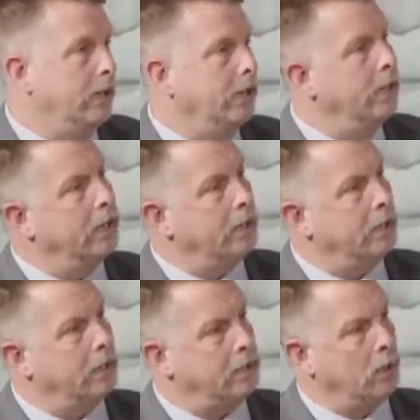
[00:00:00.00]
And
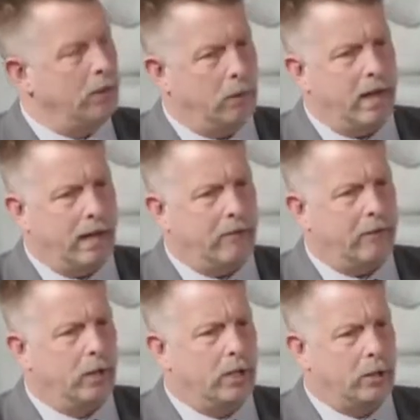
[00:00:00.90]
so we had a
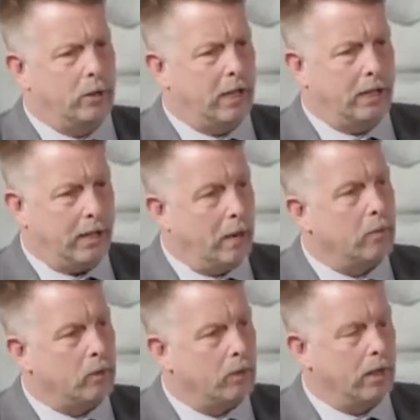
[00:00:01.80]
few issues. I came
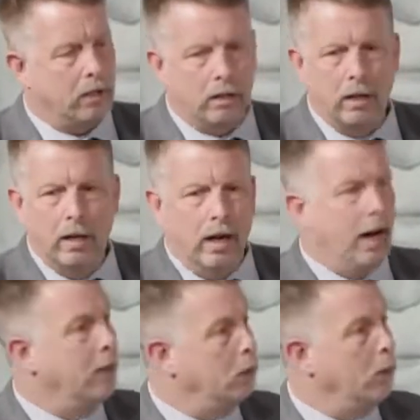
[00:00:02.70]
through there
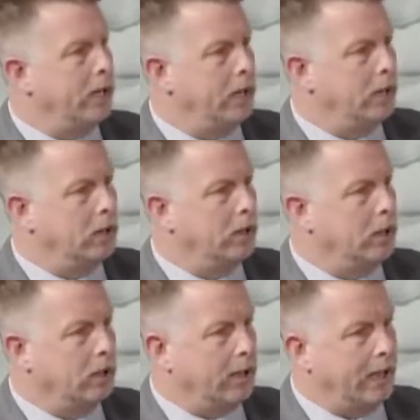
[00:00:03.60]
on the way here, and
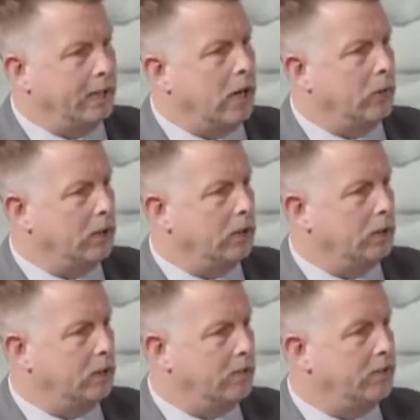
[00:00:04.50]
they're laying down
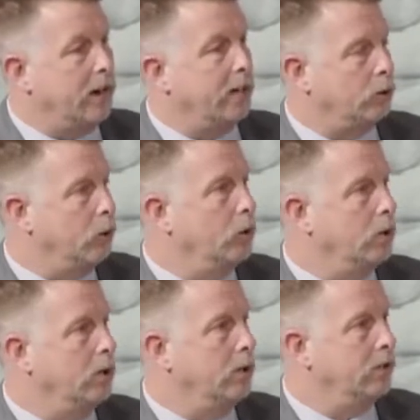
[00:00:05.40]
the final coat
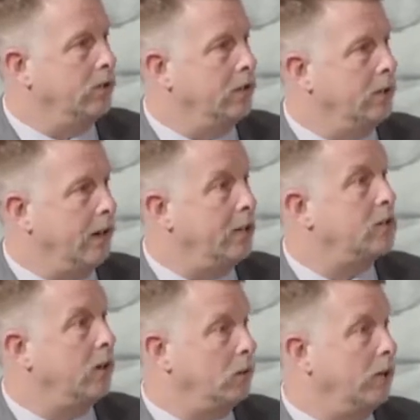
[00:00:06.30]
of
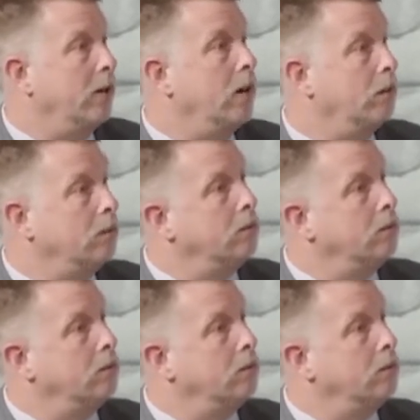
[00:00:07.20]
asphalt right now.